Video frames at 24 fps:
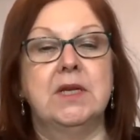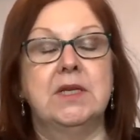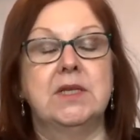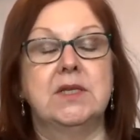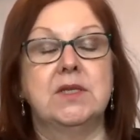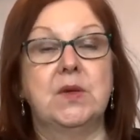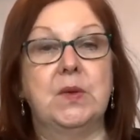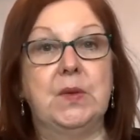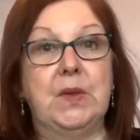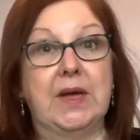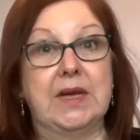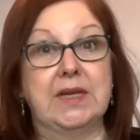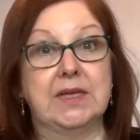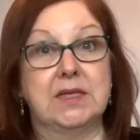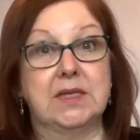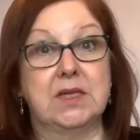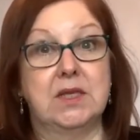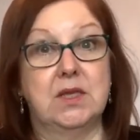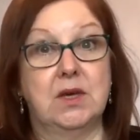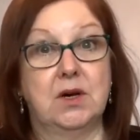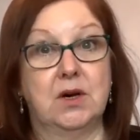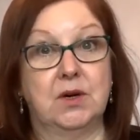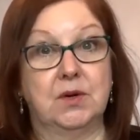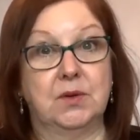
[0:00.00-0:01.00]
So that's
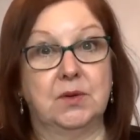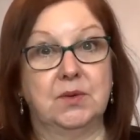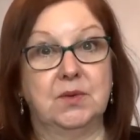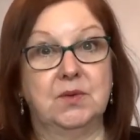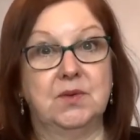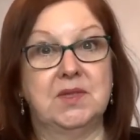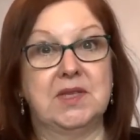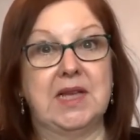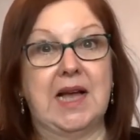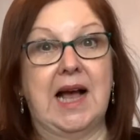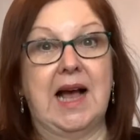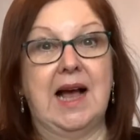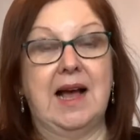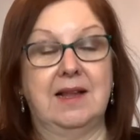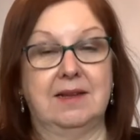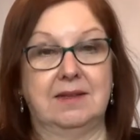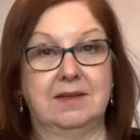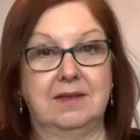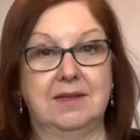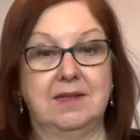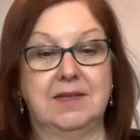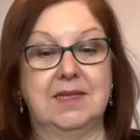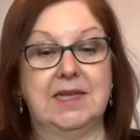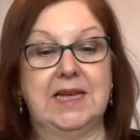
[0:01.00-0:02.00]
those,
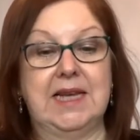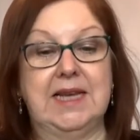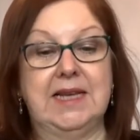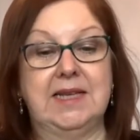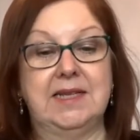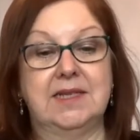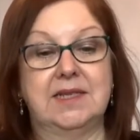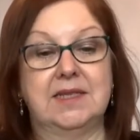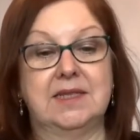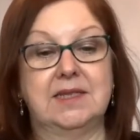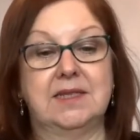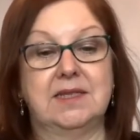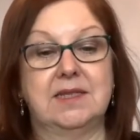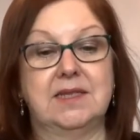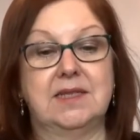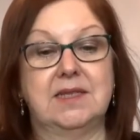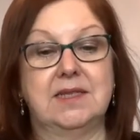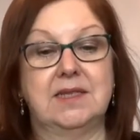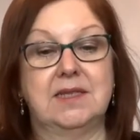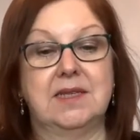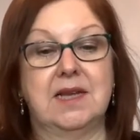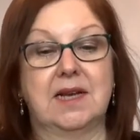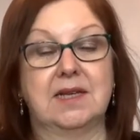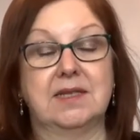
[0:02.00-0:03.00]
and it's,
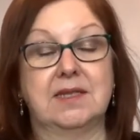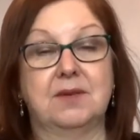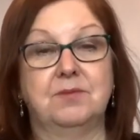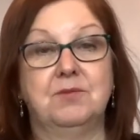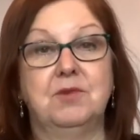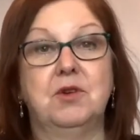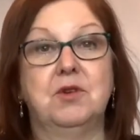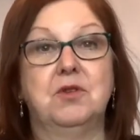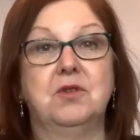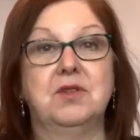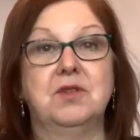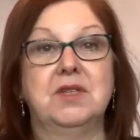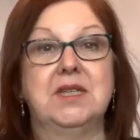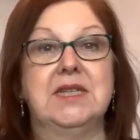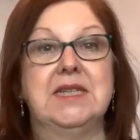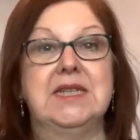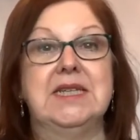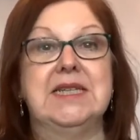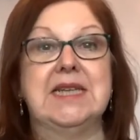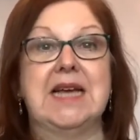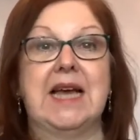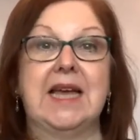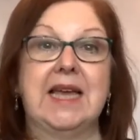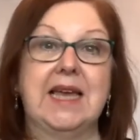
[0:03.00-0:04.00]
as I'm recording
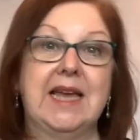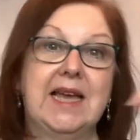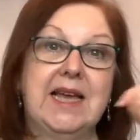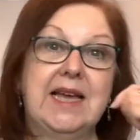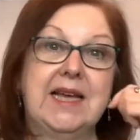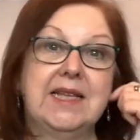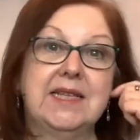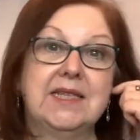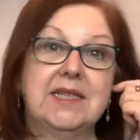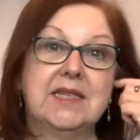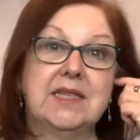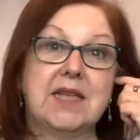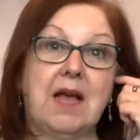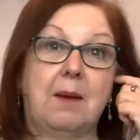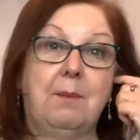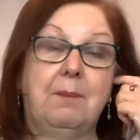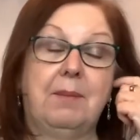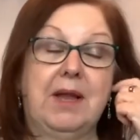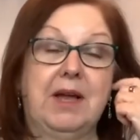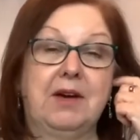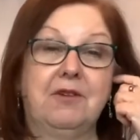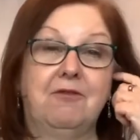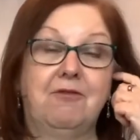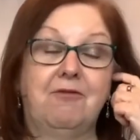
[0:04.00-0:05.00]
today, it's
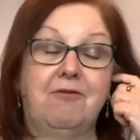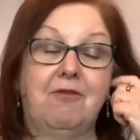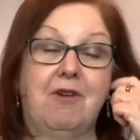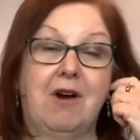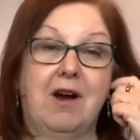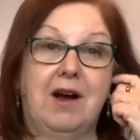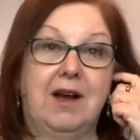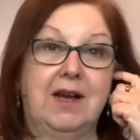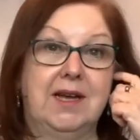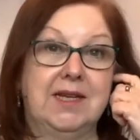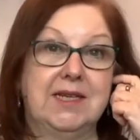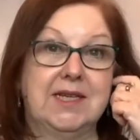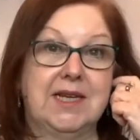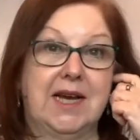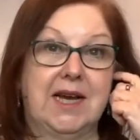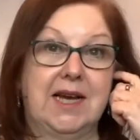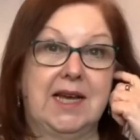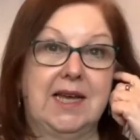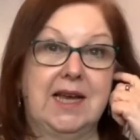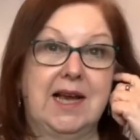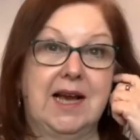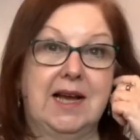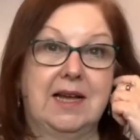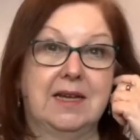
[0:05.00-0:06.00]
Black
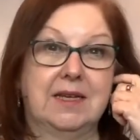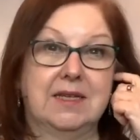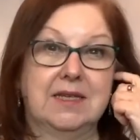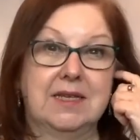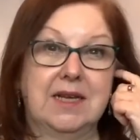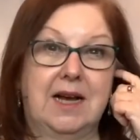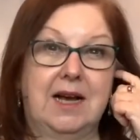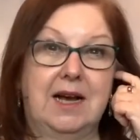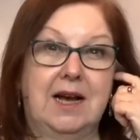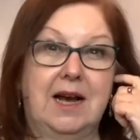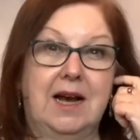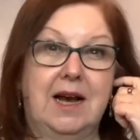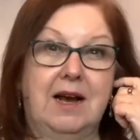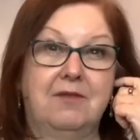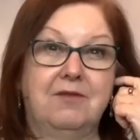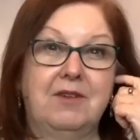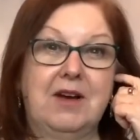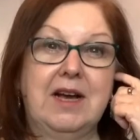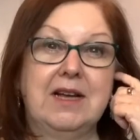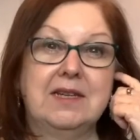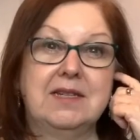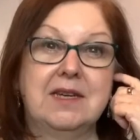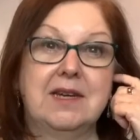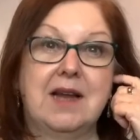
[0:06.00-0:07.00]
Friday, and I have
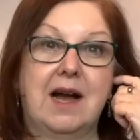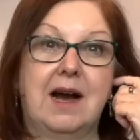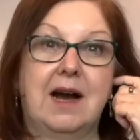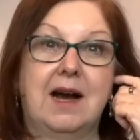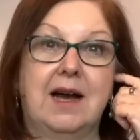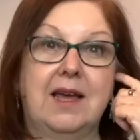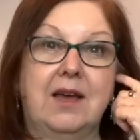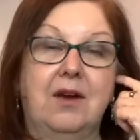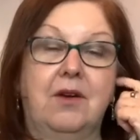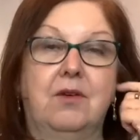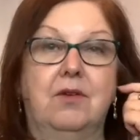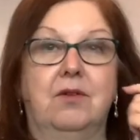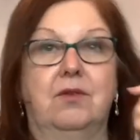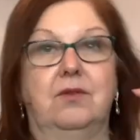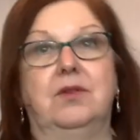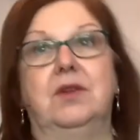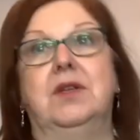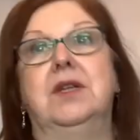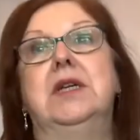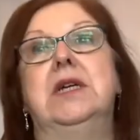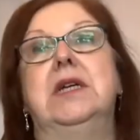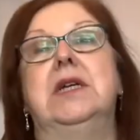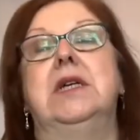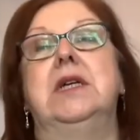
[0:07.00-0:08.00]
had an eye on
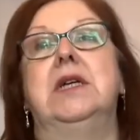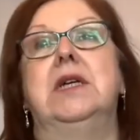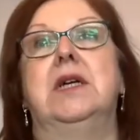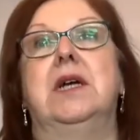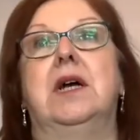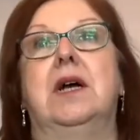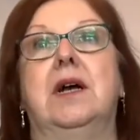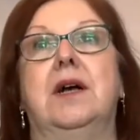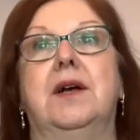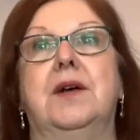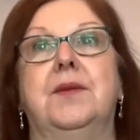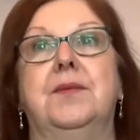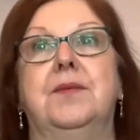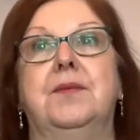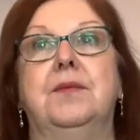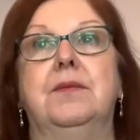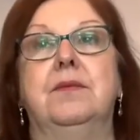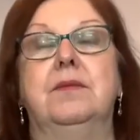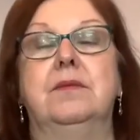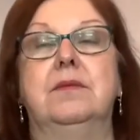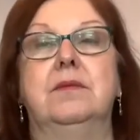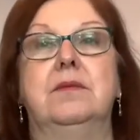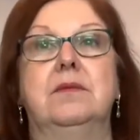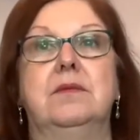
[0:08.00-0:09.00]
the
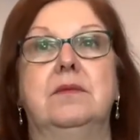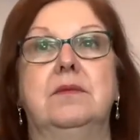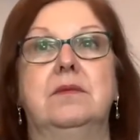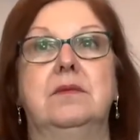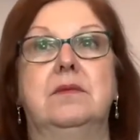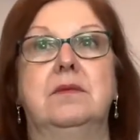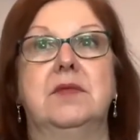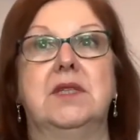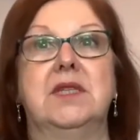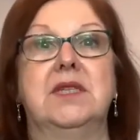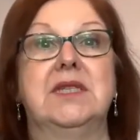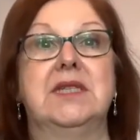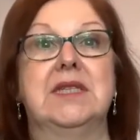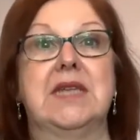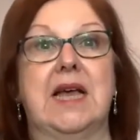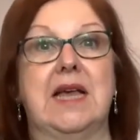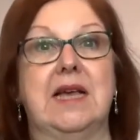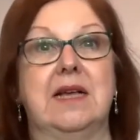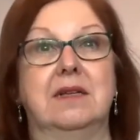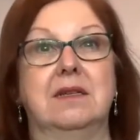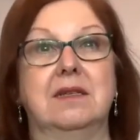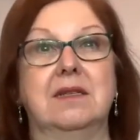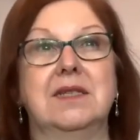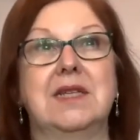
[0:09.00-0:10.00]

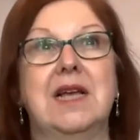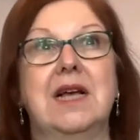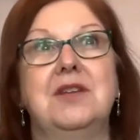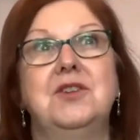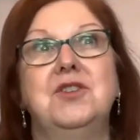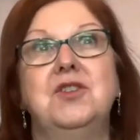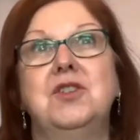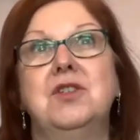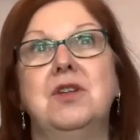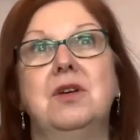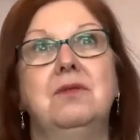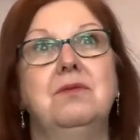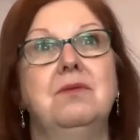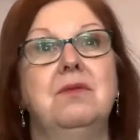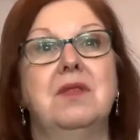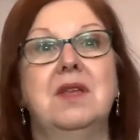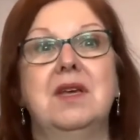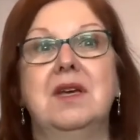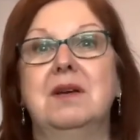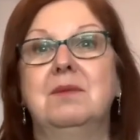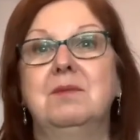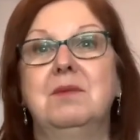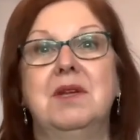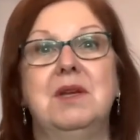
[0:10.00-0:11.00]
sales. I don't
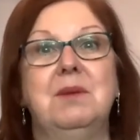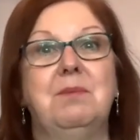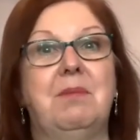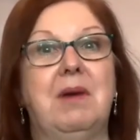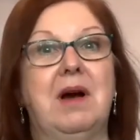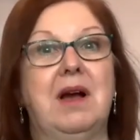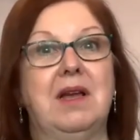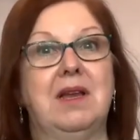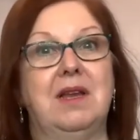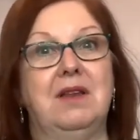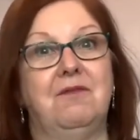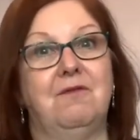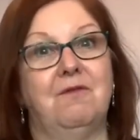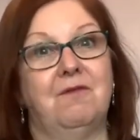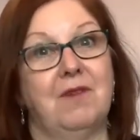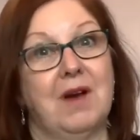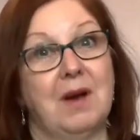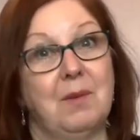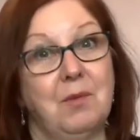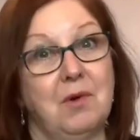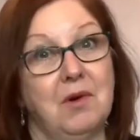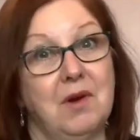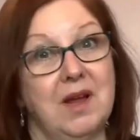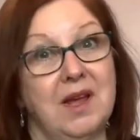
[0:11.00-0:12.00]
think I'm going to buy any
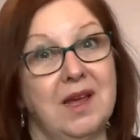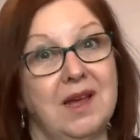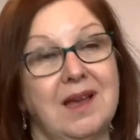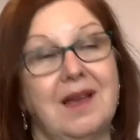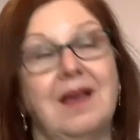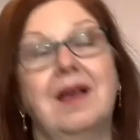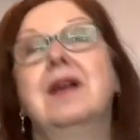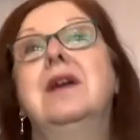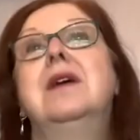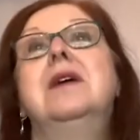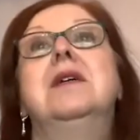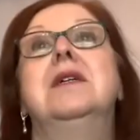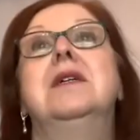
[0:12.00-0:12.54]
fabric,